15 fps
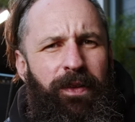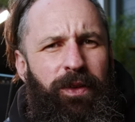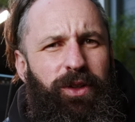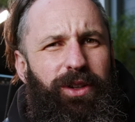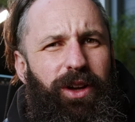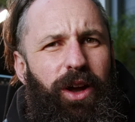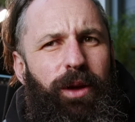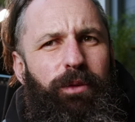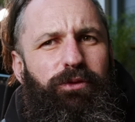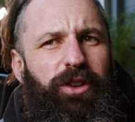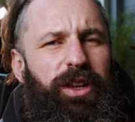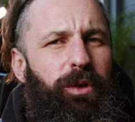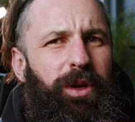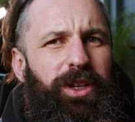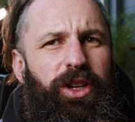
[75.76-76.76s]
So
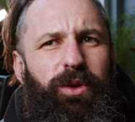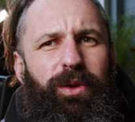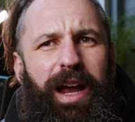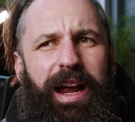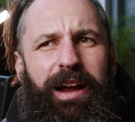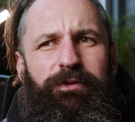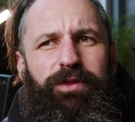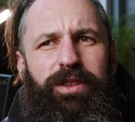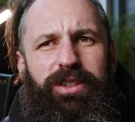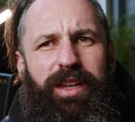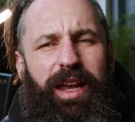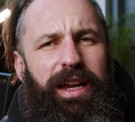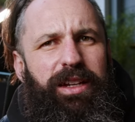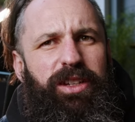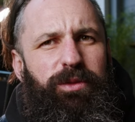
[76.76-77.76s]
hopefully when you have this
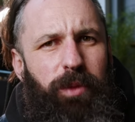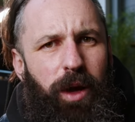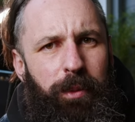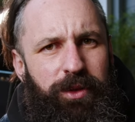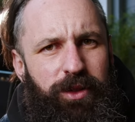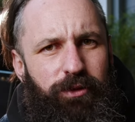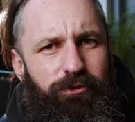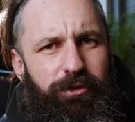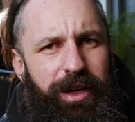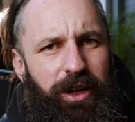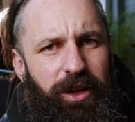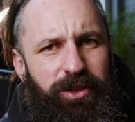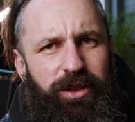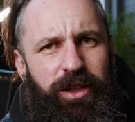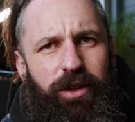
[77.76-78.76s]
hellish moment of
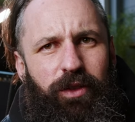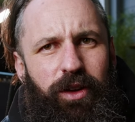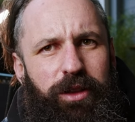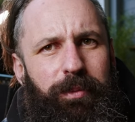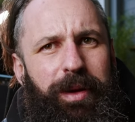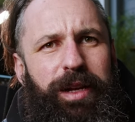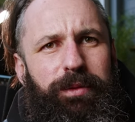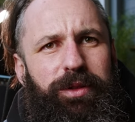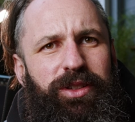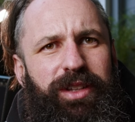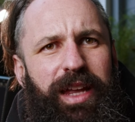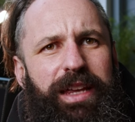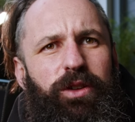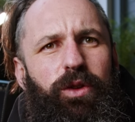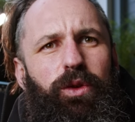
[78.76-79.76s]
realizing that you've either made a
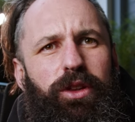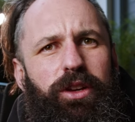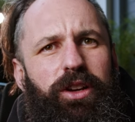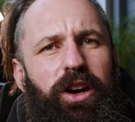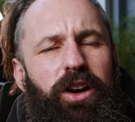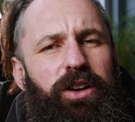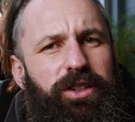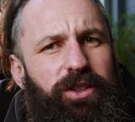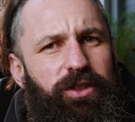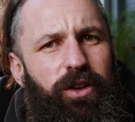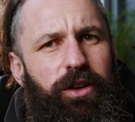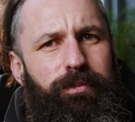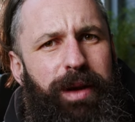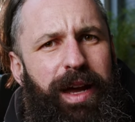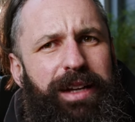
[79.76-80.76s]
mistake or the card has
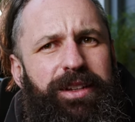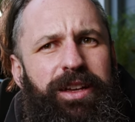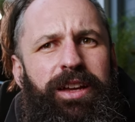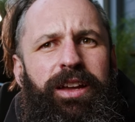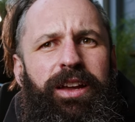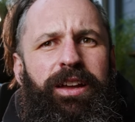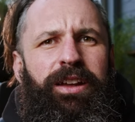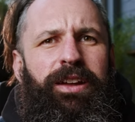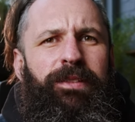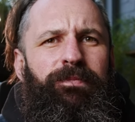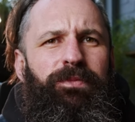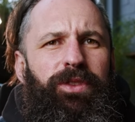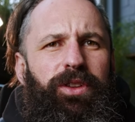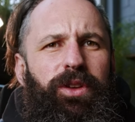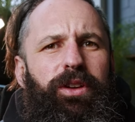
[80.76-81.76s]
gone bad,
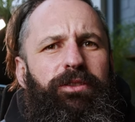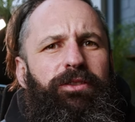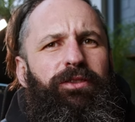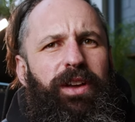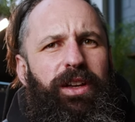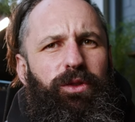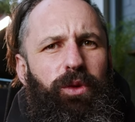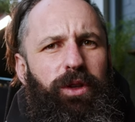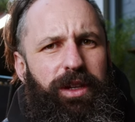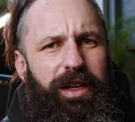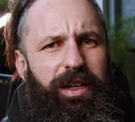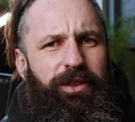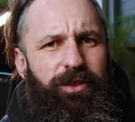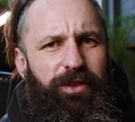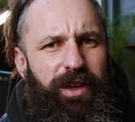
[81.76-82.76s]
you can fix what you
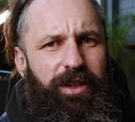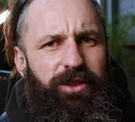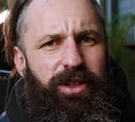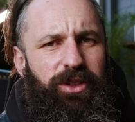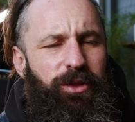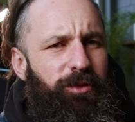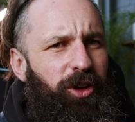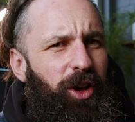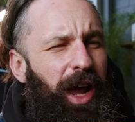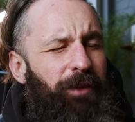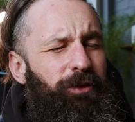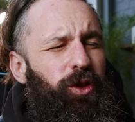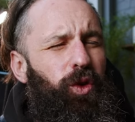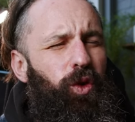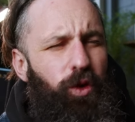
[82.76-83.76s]
need to fix. It's something I
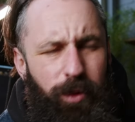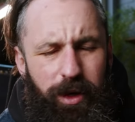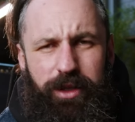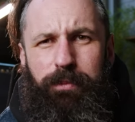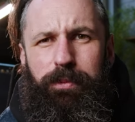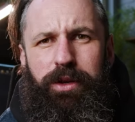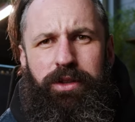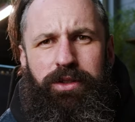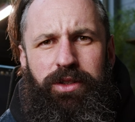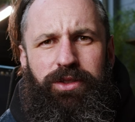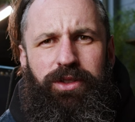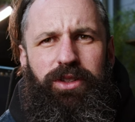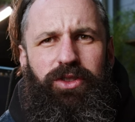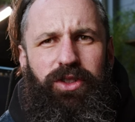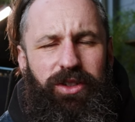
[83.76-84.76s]
have on all my
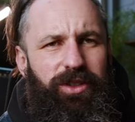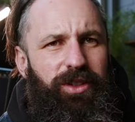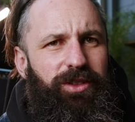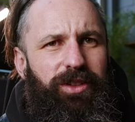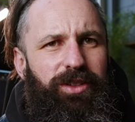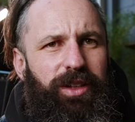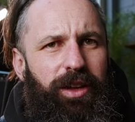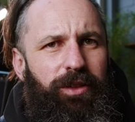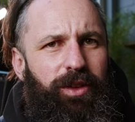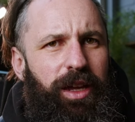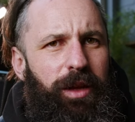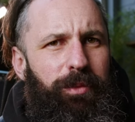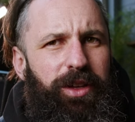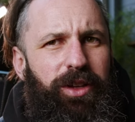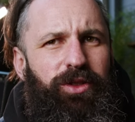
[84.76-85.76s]
computers just as a safe
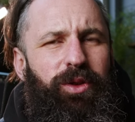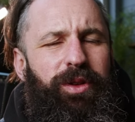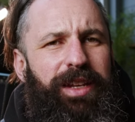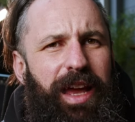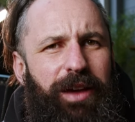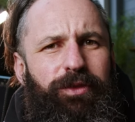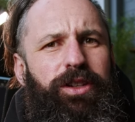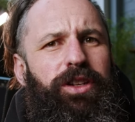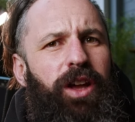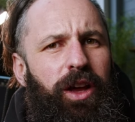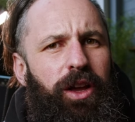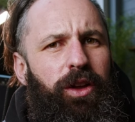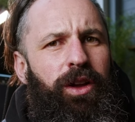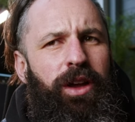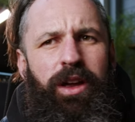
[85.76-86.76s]
keep because you never
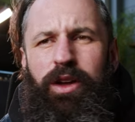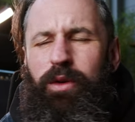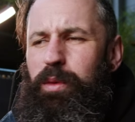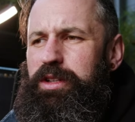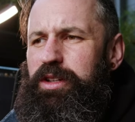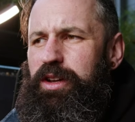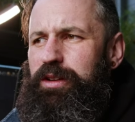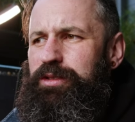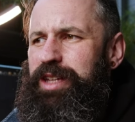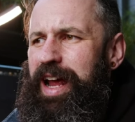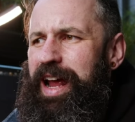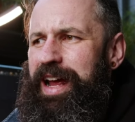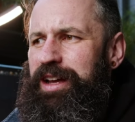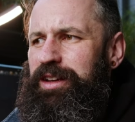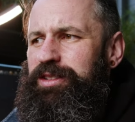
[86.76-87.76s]
know when you're going
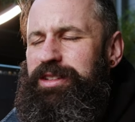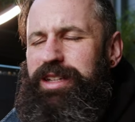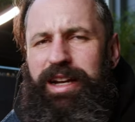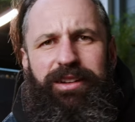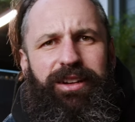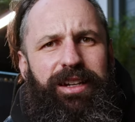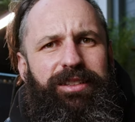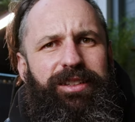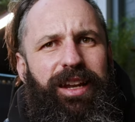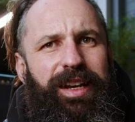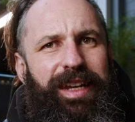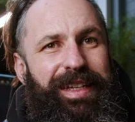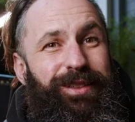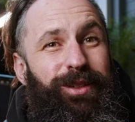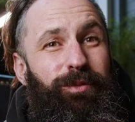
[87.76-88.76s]
to accidentally
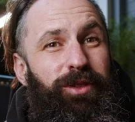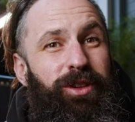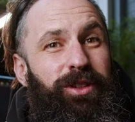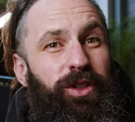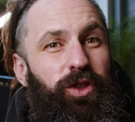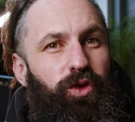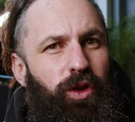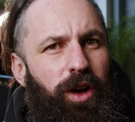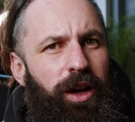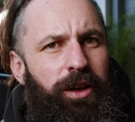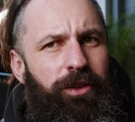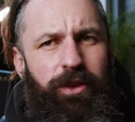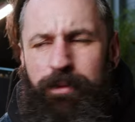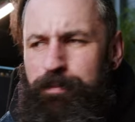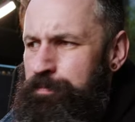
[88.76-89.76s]
delete something on a
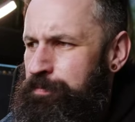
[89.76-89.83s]
drive.